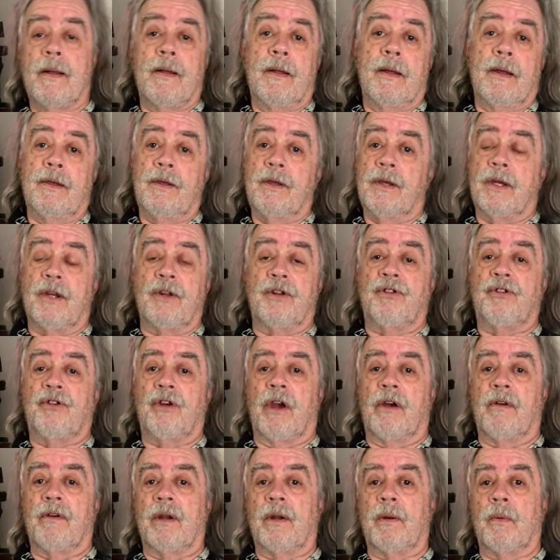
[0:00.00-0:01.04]
You can
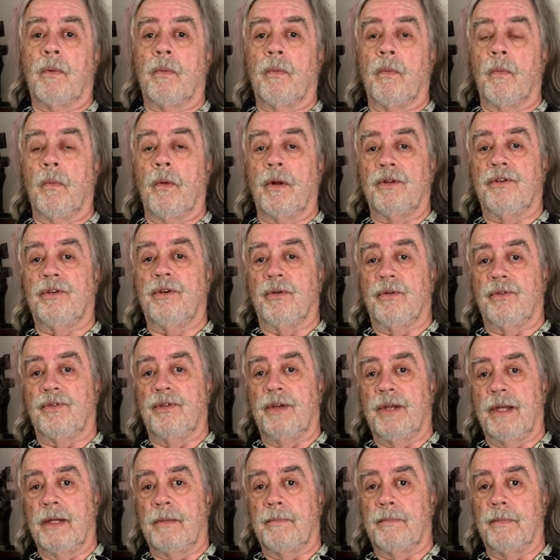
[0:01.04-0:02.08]
share it once you
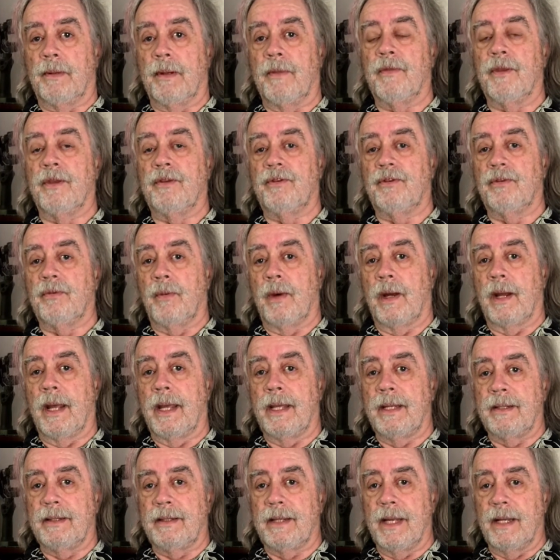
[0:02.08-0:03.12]
see it, but this is what I
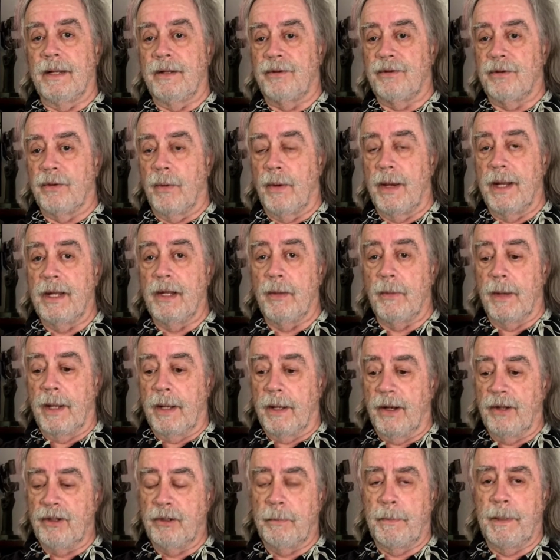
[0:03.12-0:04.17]
intend. So anyway,
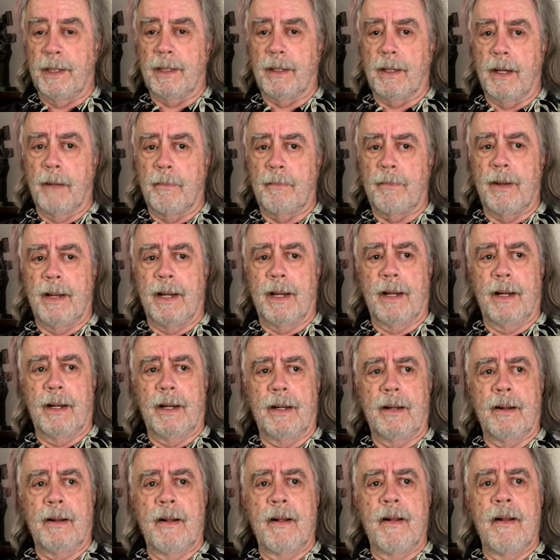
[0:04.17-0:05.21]
let's pick up
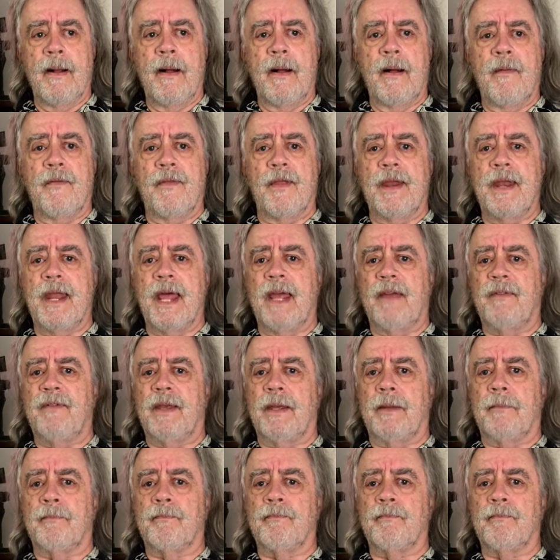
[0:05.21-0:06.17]
the Navy.